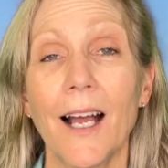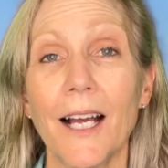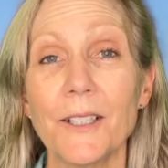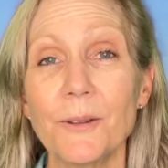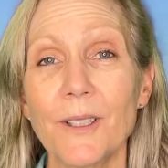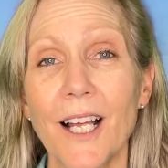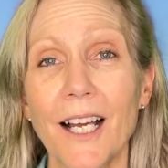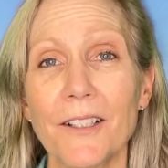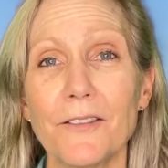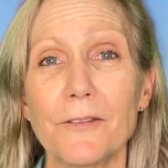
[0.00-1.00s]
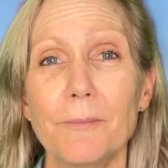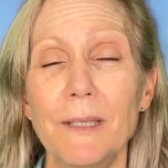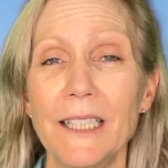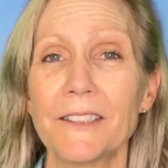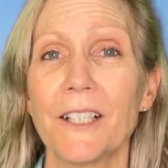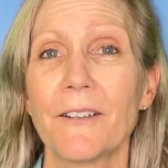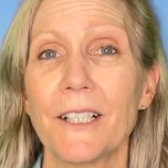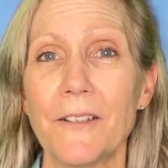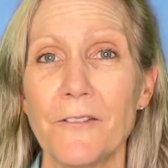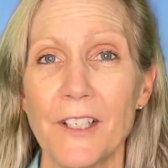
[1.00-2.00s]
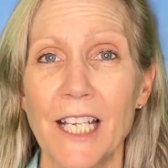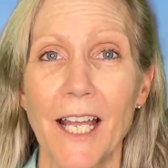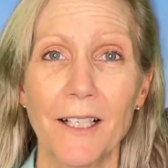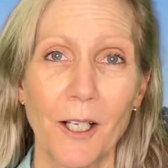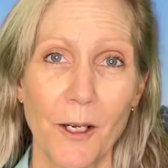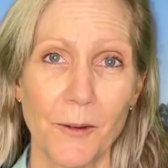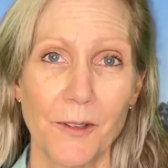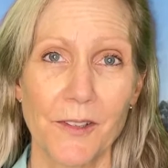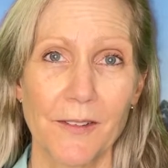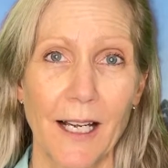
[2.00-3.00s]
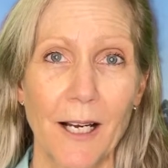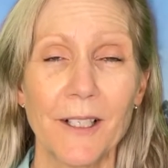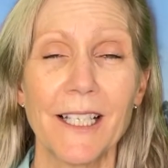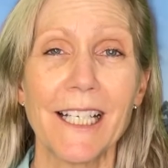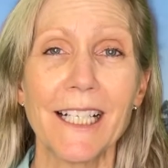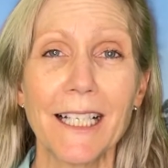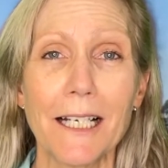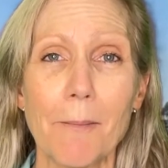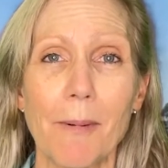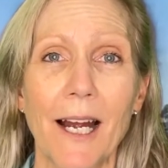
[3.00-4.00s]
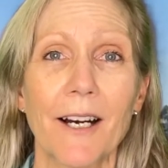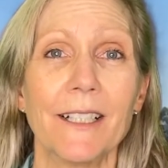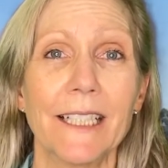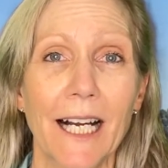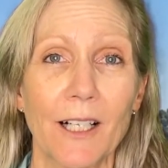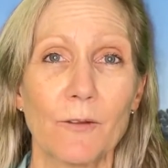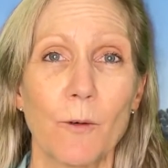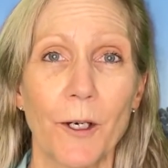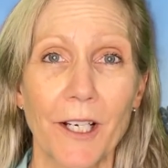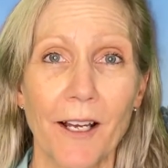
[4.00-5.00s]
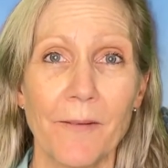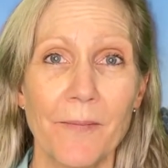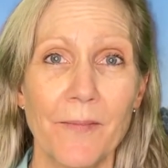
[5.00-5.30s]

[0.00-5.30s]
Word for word: I do a lot of military V A loans out in the Inland Empire in California.